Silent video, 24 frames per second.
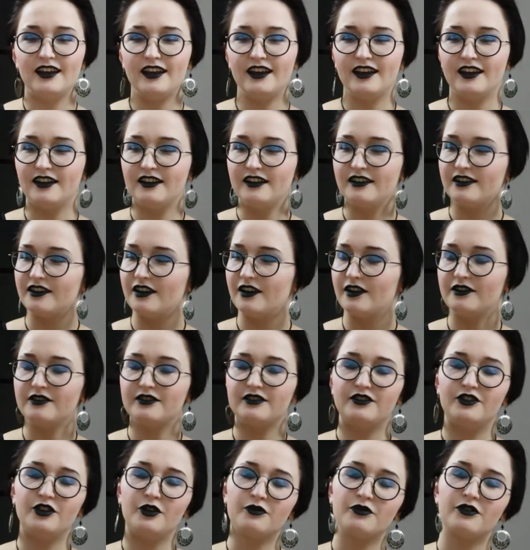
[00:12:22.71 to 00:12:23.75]
And
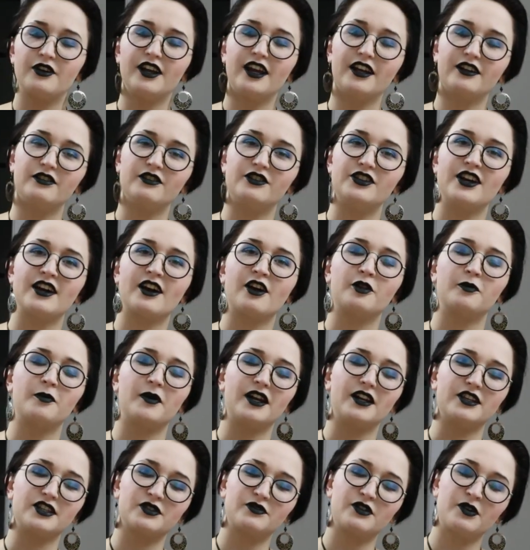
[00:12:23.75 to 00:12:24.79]
don't forget to check out
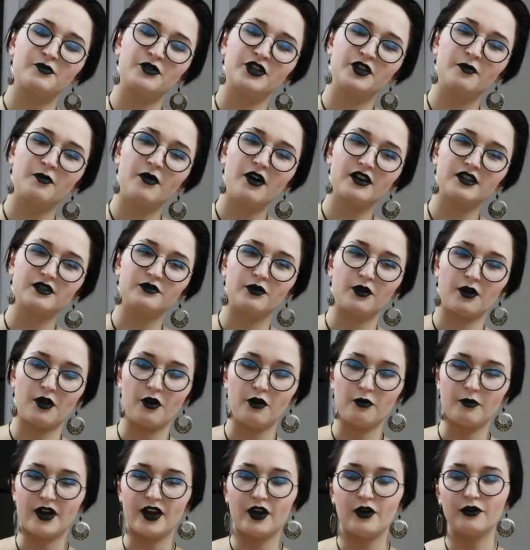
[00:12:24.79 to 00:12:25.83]
my description box with
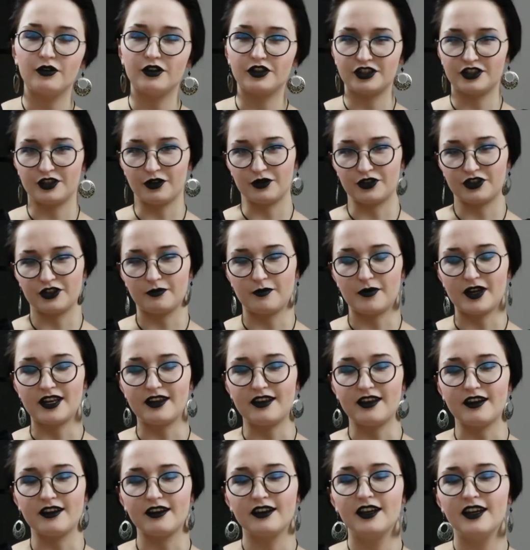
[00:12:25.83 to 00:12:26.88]
all my other social
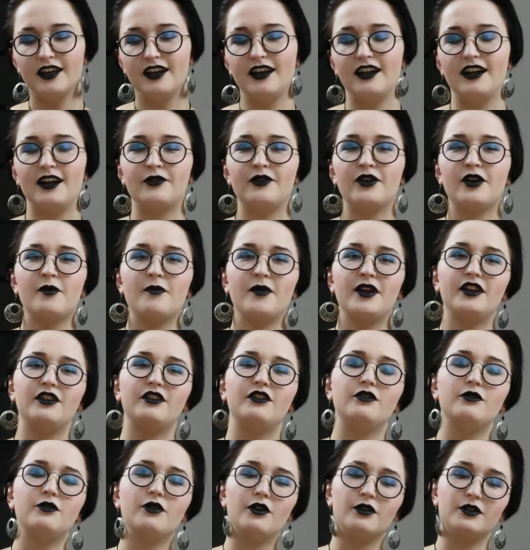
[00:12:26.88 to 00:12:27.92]
media. And I recommend
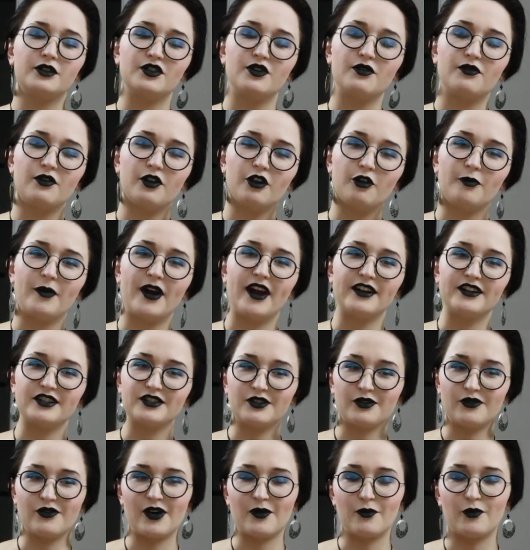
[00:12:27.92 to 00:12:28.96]
you also follow my
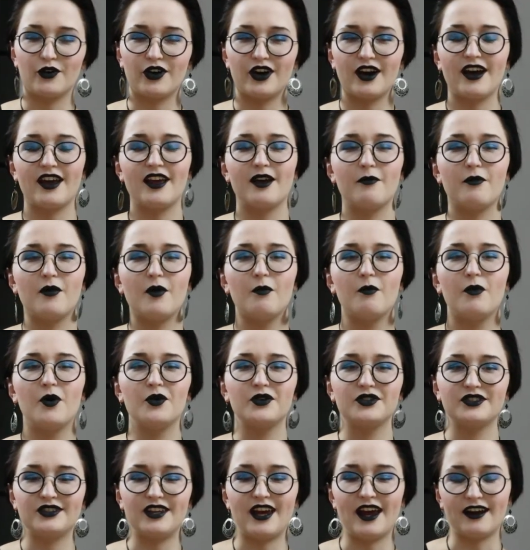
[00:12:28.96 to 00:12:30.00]
Instagram, where I am
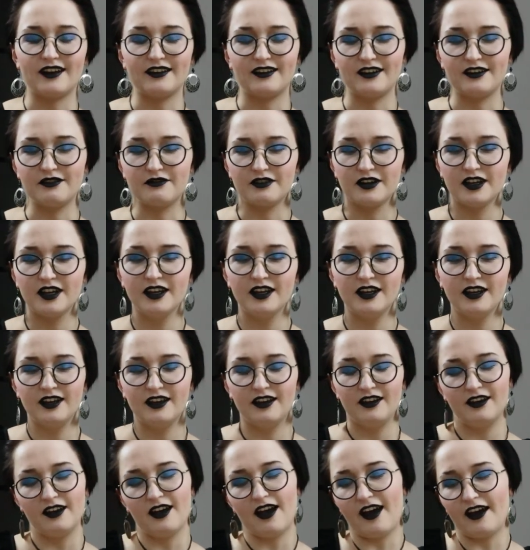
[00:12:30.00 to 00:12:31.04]
most active,
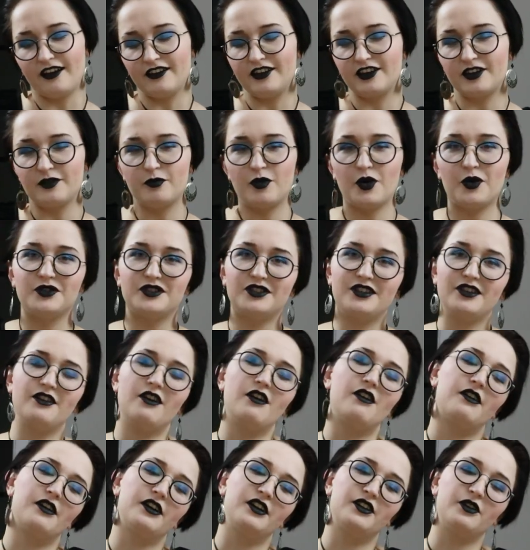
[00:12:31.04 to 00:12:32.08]
either posting
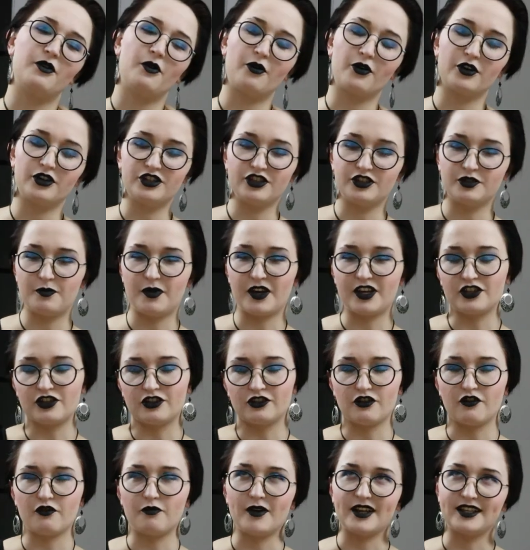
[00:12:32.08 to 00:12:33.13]
art or just
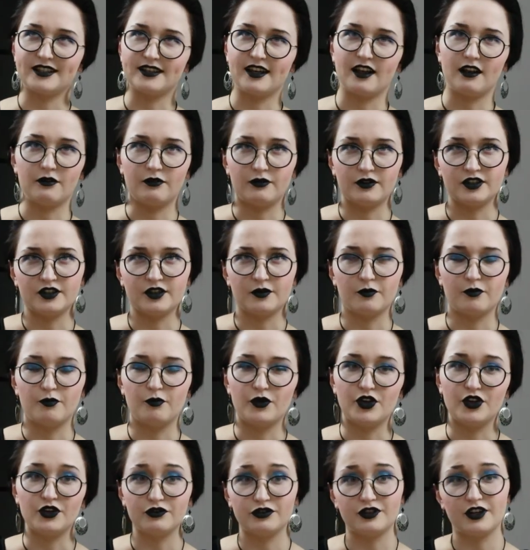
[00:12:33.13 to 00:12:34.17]
pictures of myself with
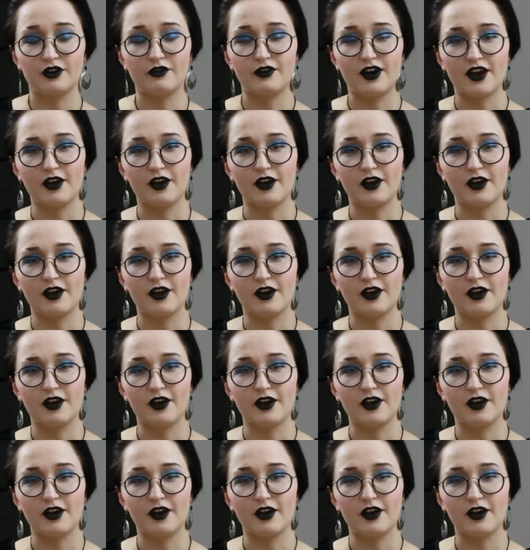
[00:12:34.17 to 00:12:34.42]
some music